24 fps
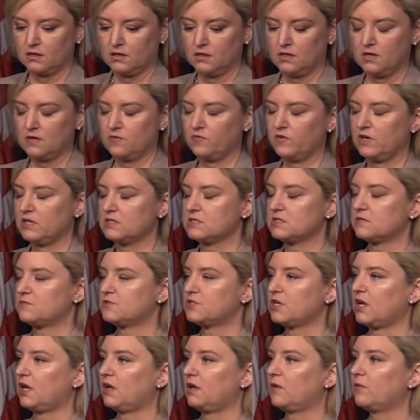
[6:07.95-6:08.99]
The events of
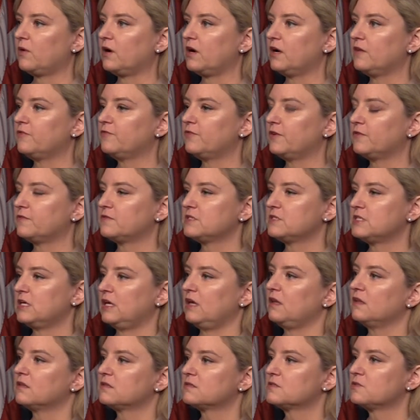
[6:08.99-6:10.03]
January
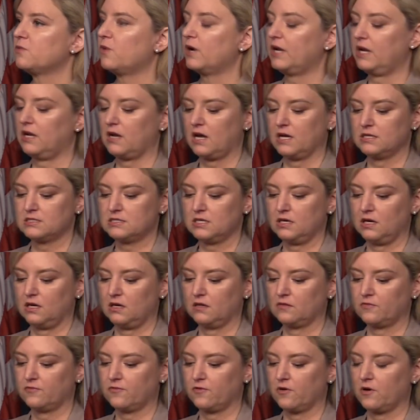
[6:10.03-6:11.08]
fifteenth, twenty
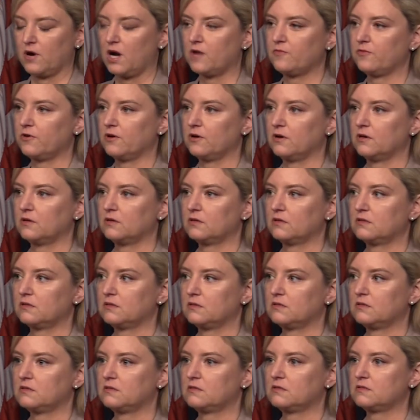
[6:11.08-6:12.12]
nineteen forever
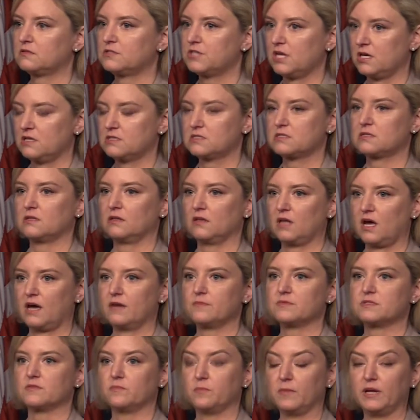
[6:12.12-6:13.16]
changed the
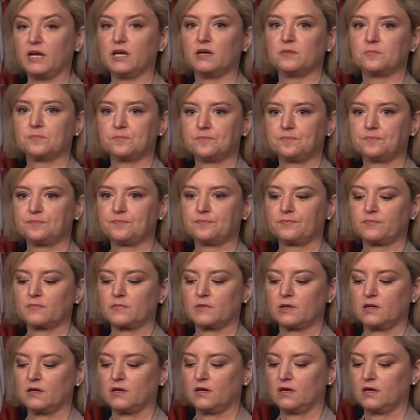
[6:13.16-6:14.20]
lives of many.
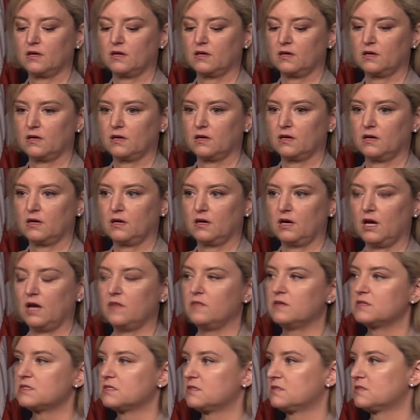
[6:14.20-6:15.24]
And
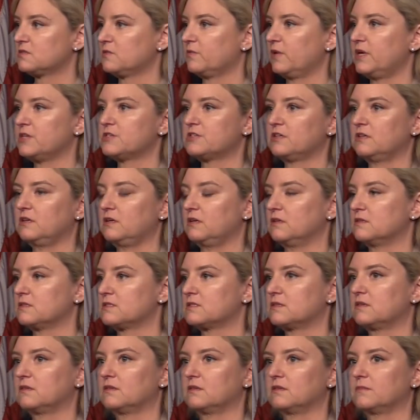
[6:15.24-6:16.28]
this situation
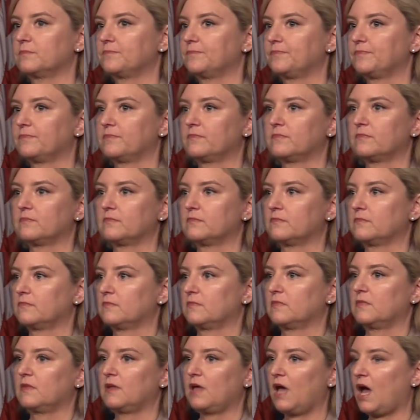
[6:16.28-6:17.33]
is
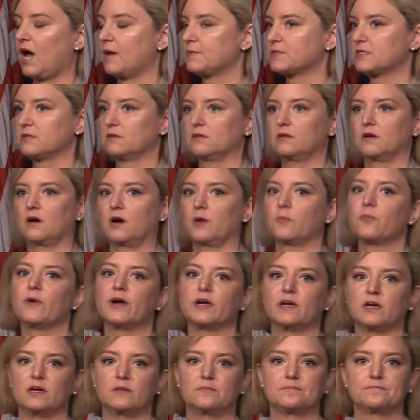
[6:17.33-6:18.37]
absolutely
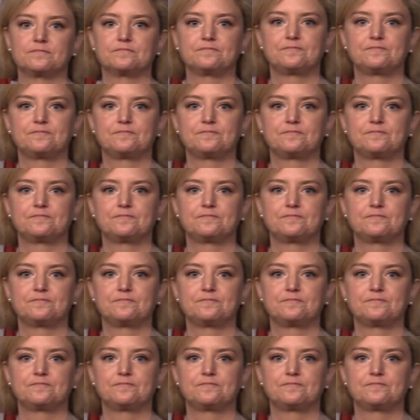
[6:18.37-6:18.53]
heartbreaking.